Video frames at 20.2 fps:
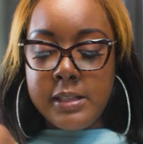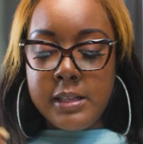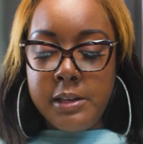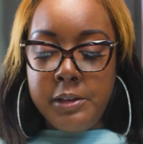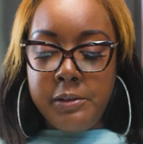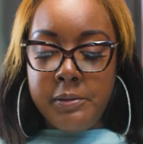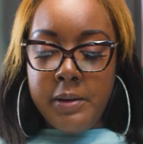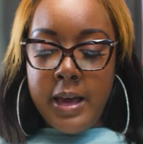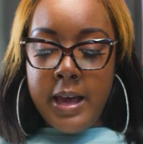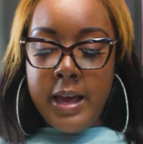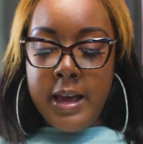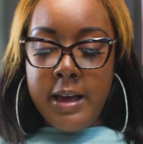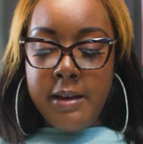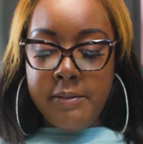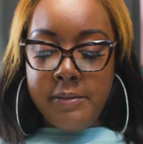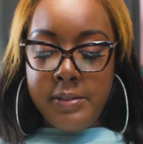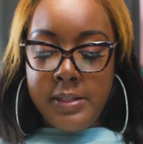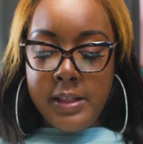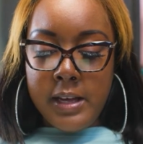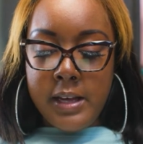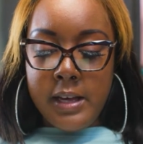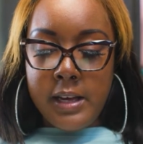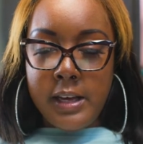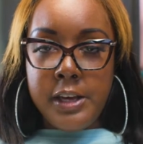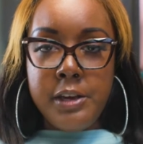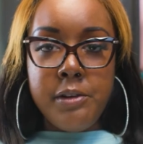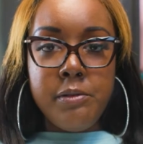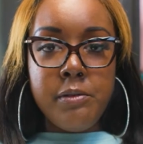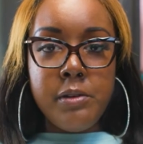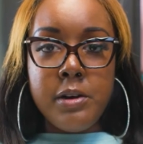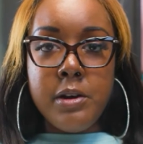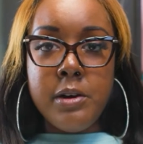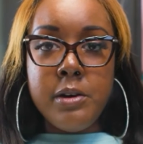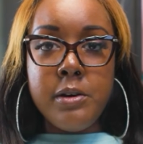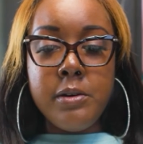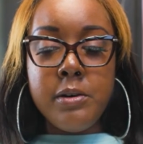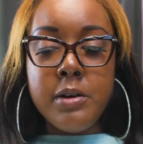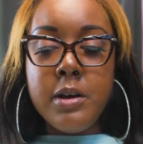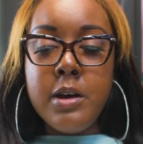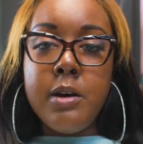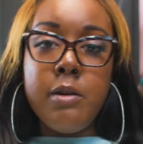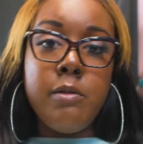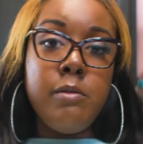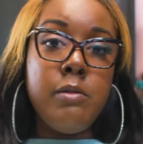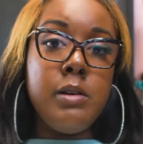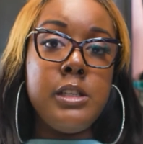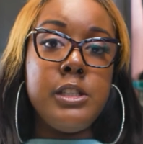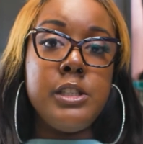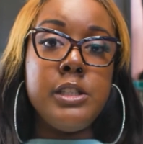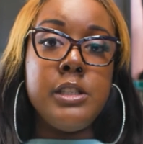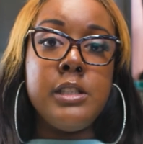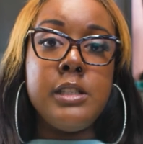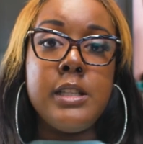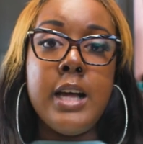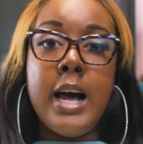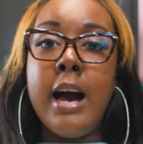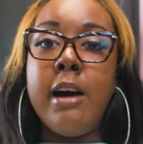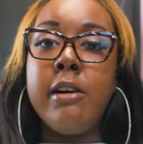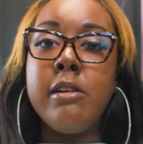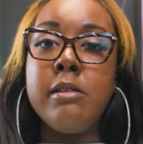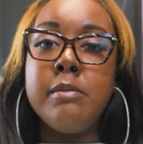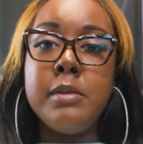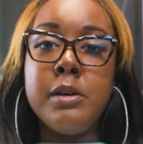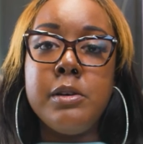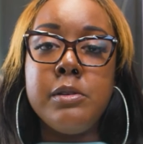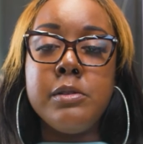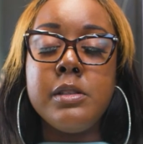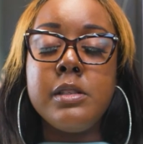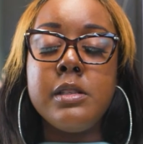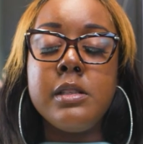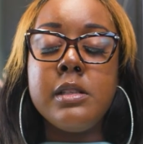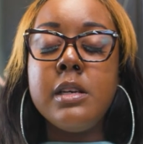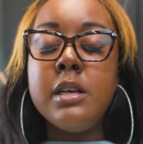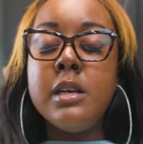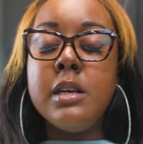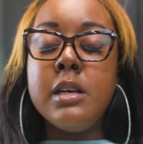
So you have the cuticle, which is the outermost